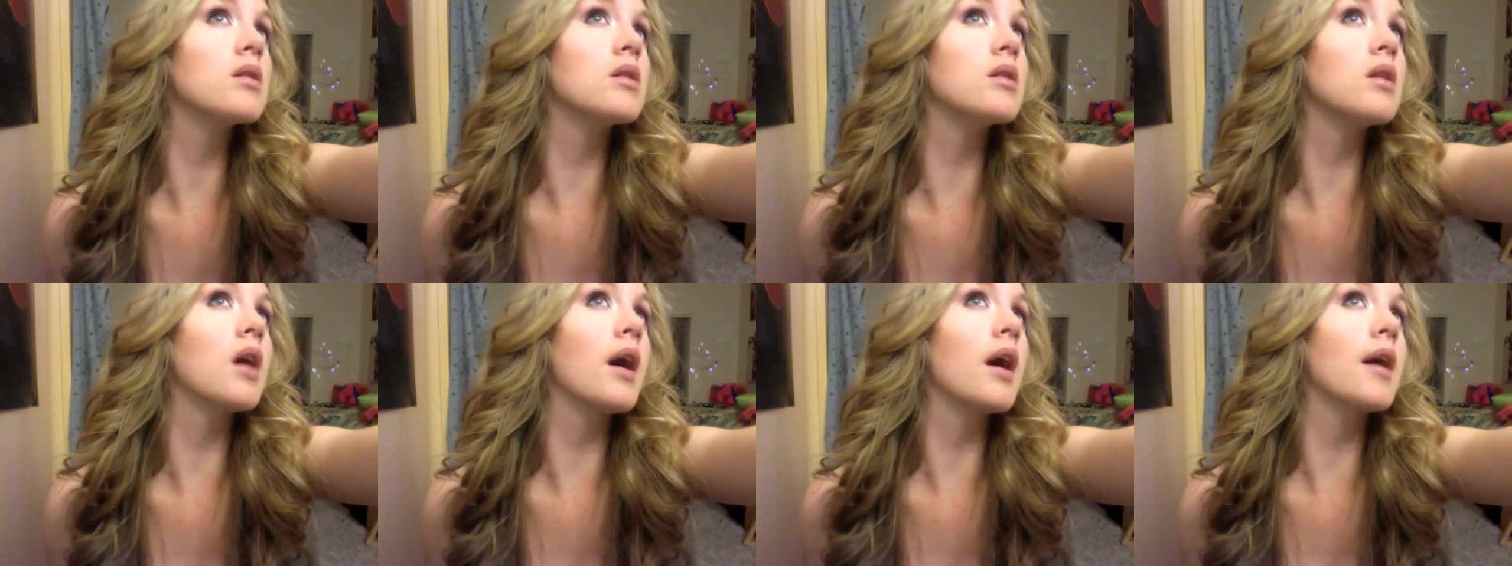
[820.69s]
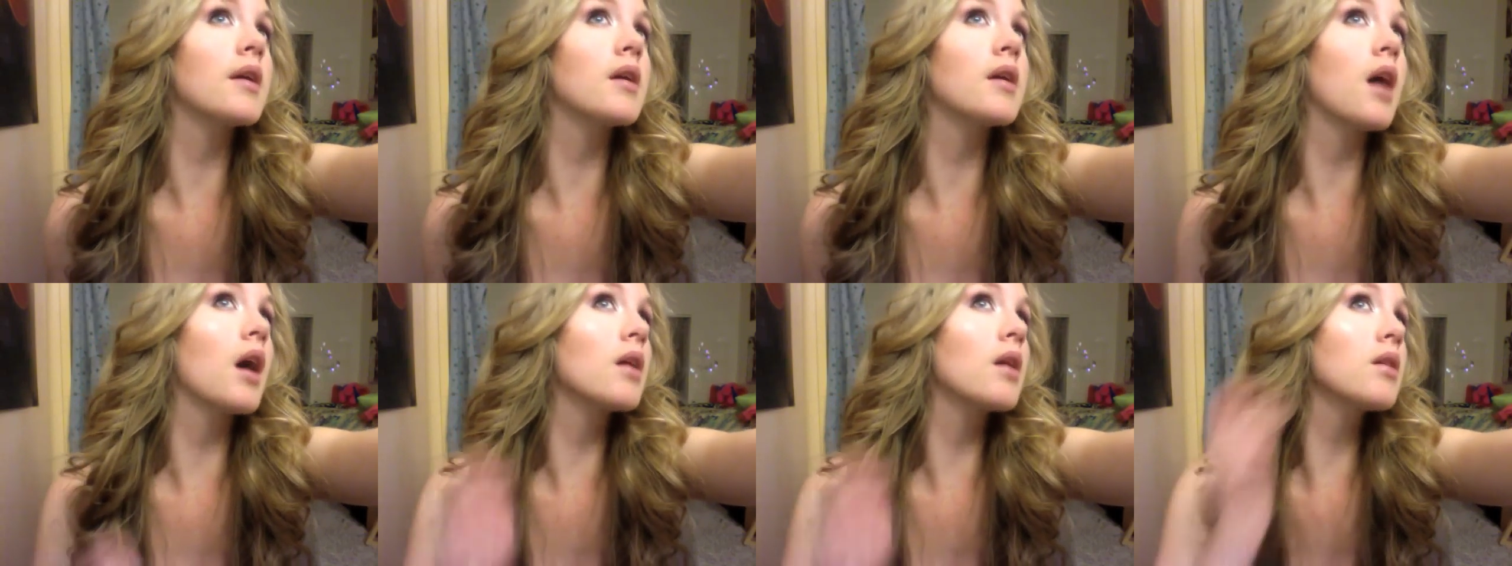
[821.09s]

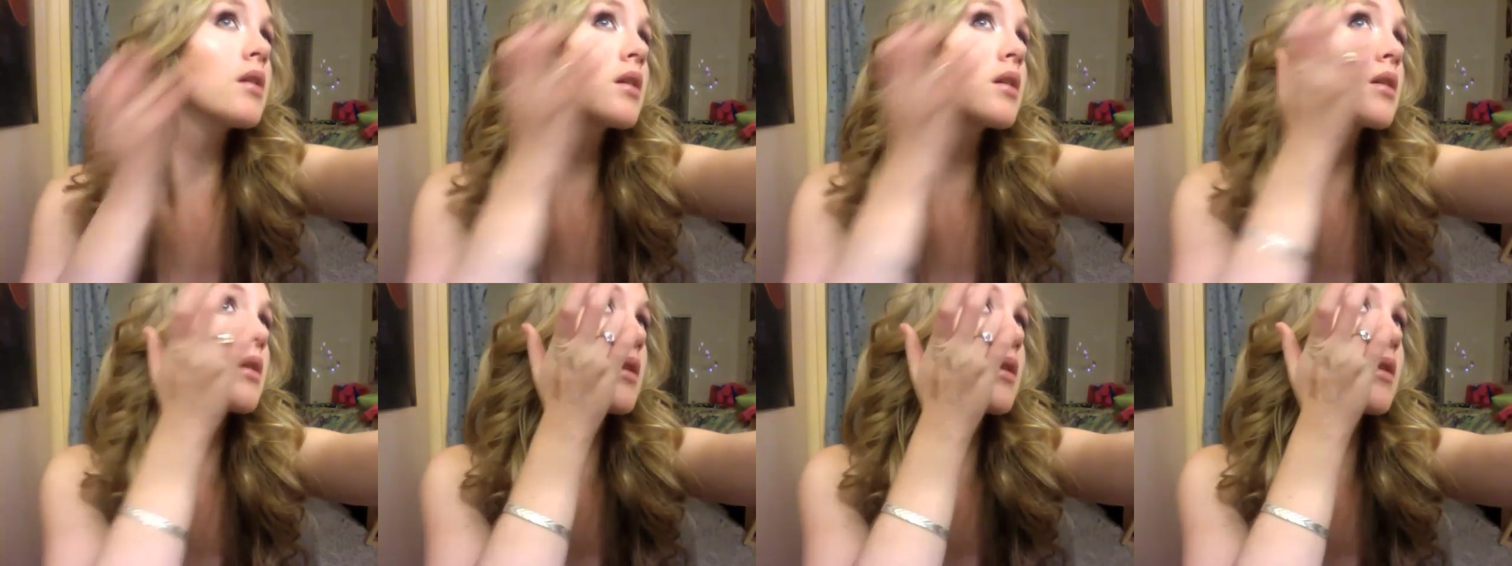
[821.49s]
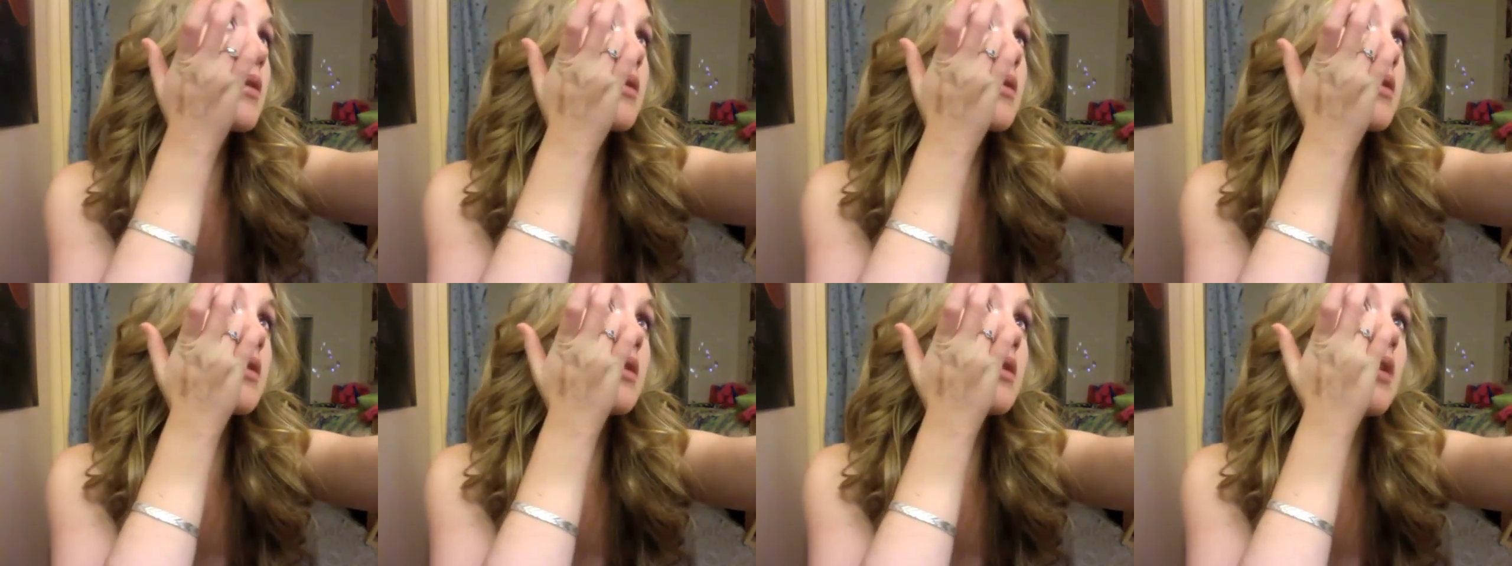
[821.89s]
I look
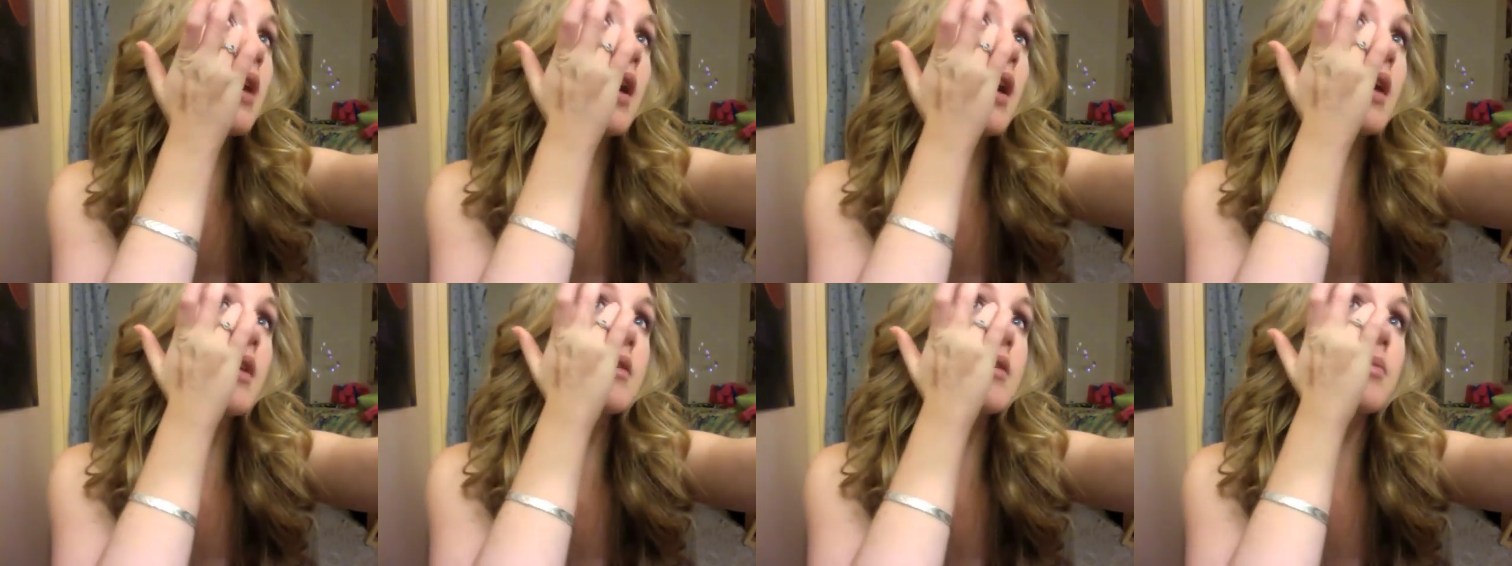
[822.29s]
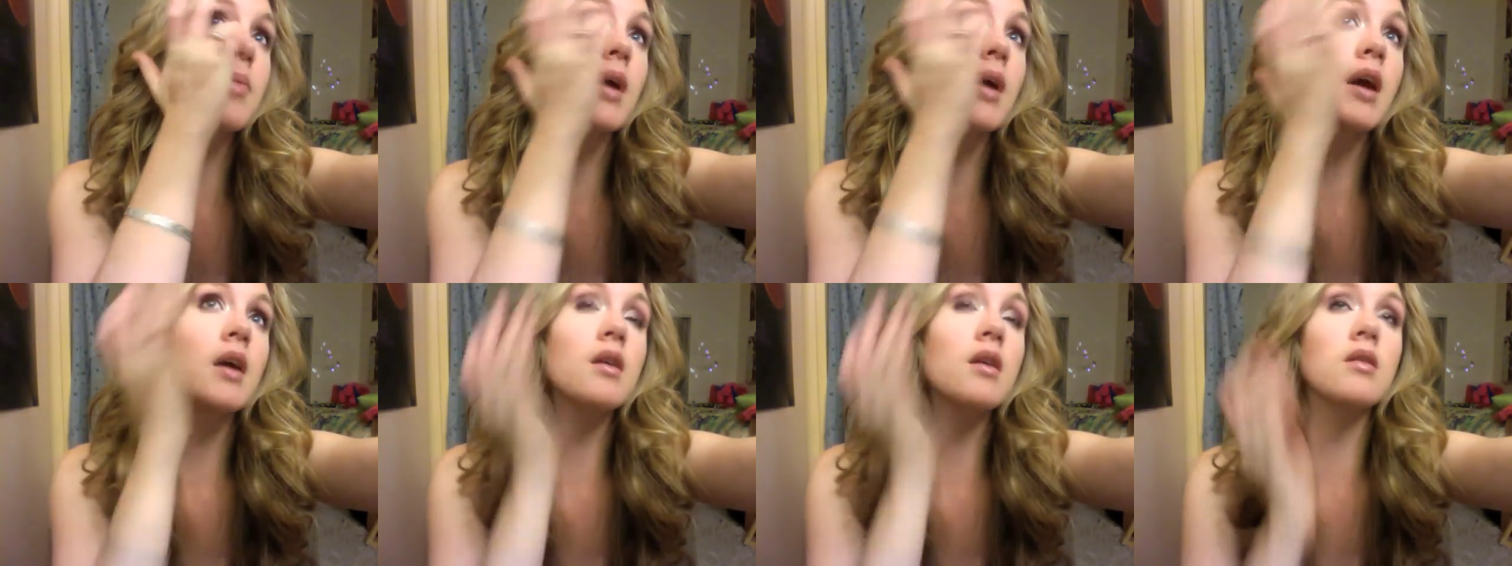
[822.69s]
not as
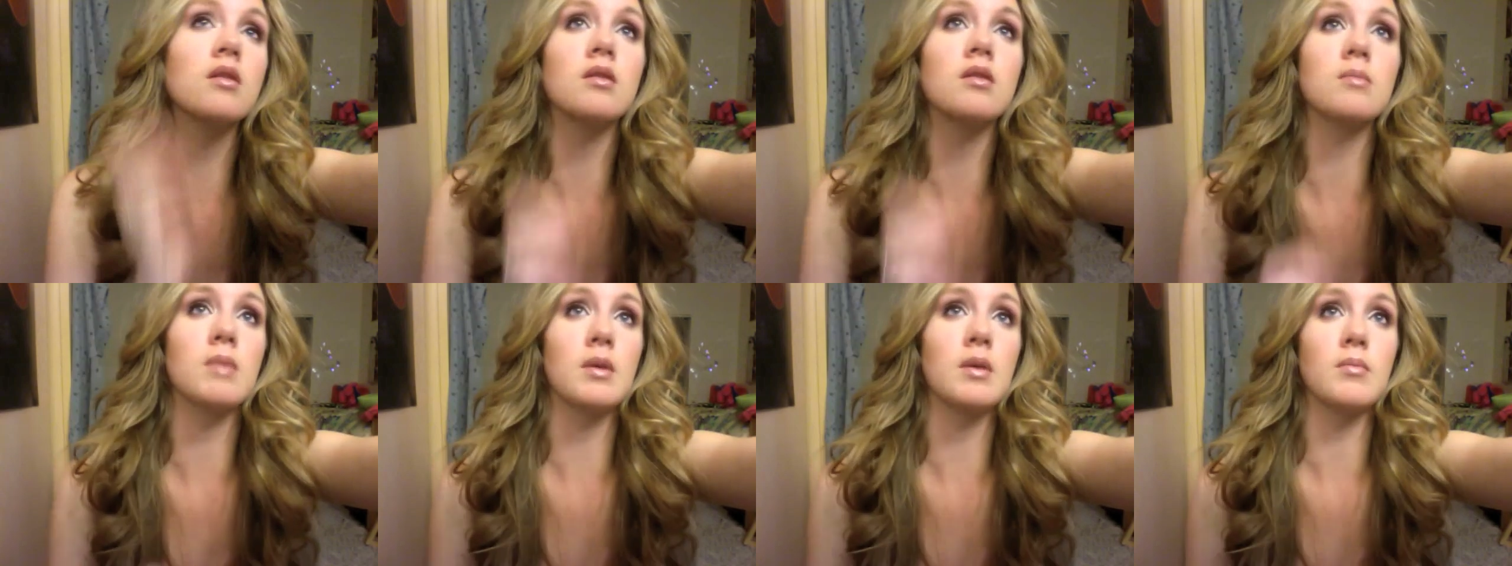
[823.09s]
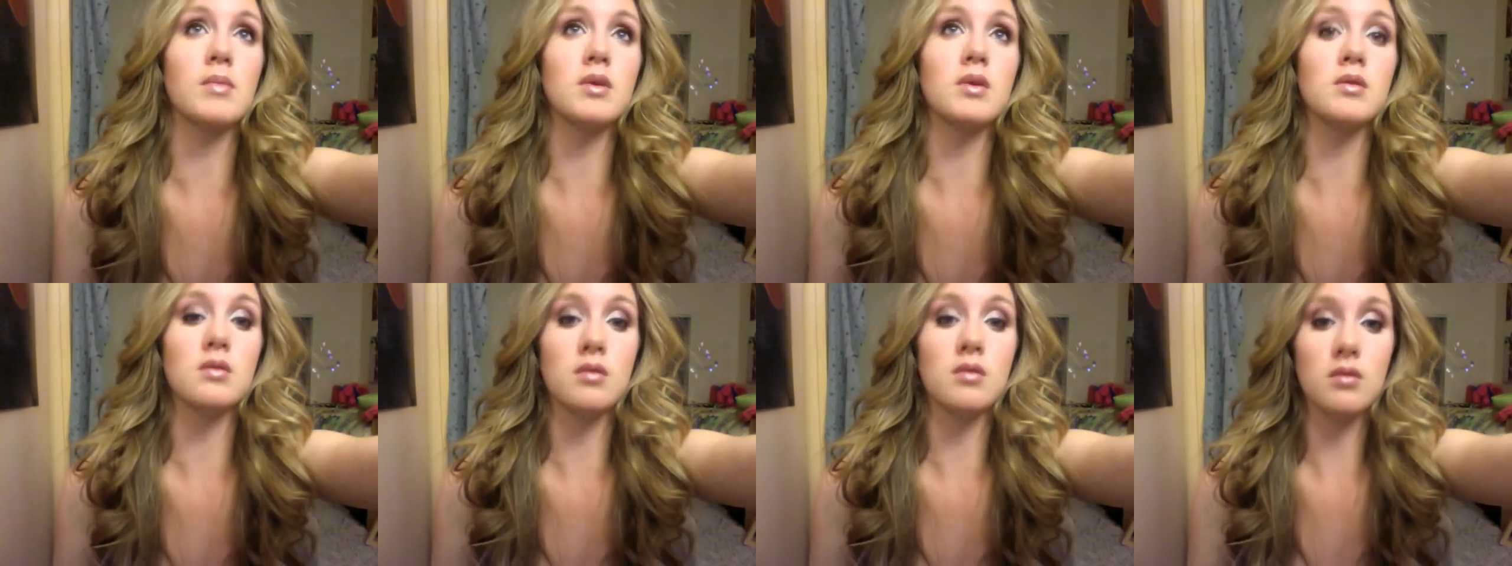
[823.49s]
pale in my
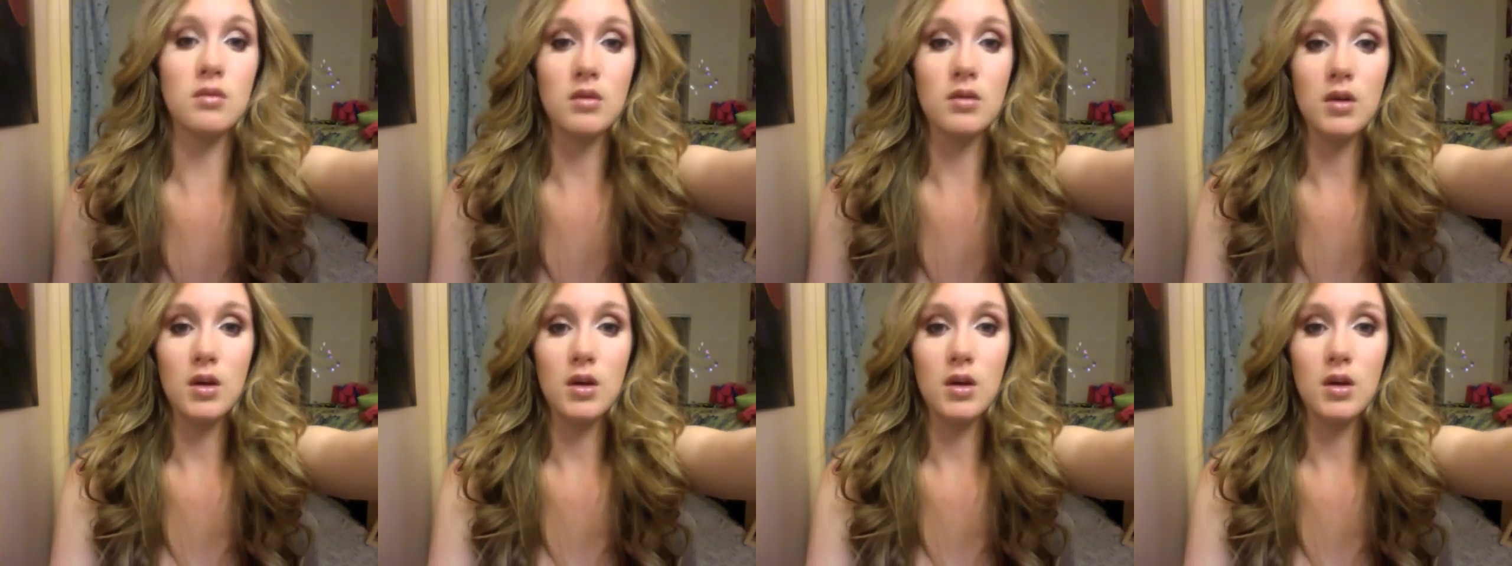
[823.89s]
mirror,